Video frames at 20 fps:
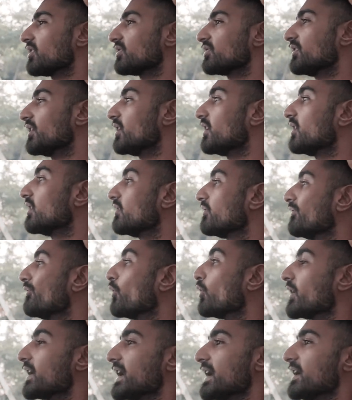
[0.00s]
the
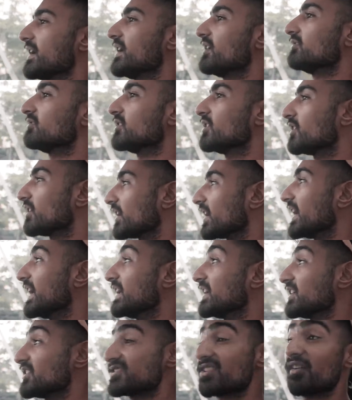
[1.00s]
Ford Endeavour,
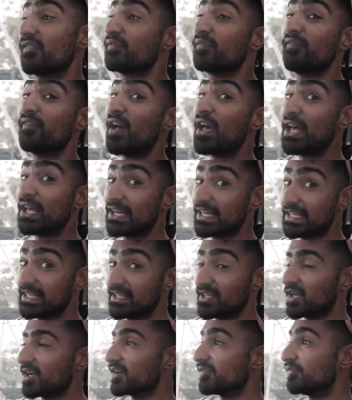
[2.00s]
it is a
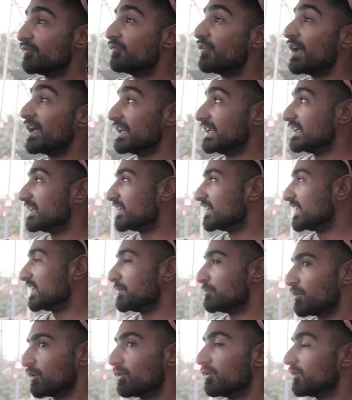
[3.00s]
very, very
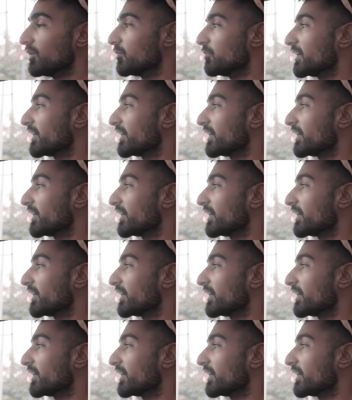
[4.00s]
deep hole